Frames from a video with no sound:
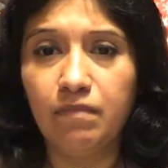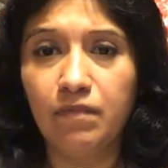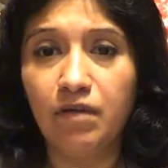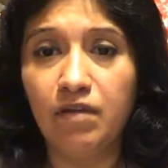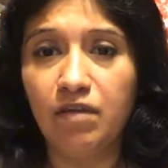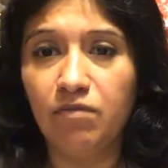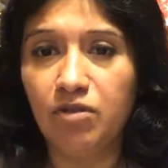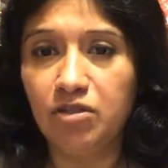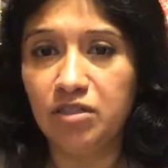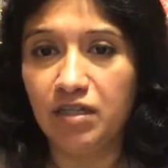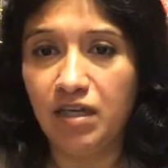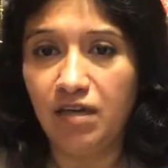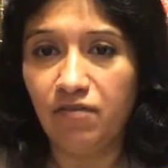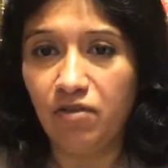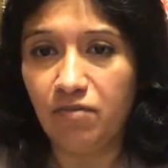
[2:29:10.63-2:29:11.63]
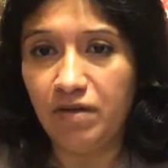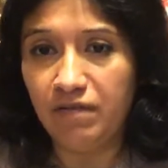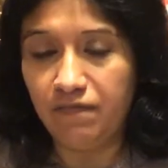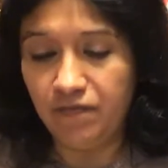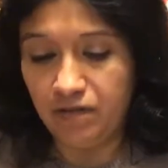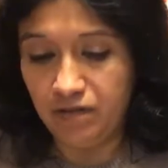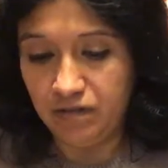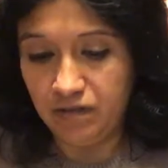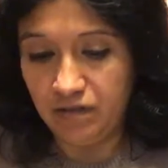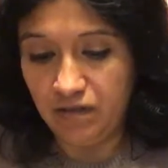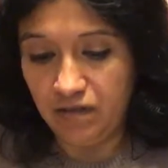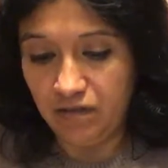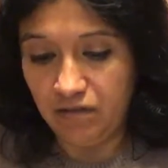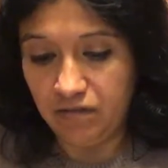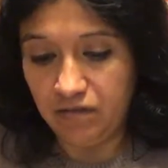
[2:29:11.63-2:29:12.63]
Oh, that we usually have the rain first and then
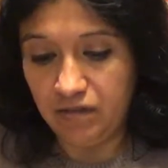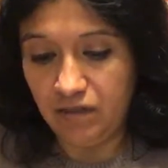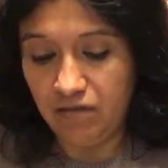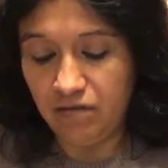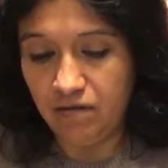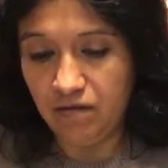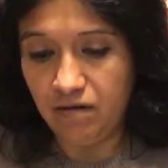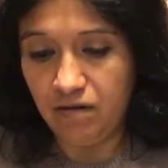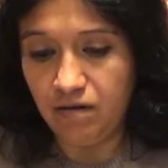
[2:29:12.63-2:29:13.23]
it goes down.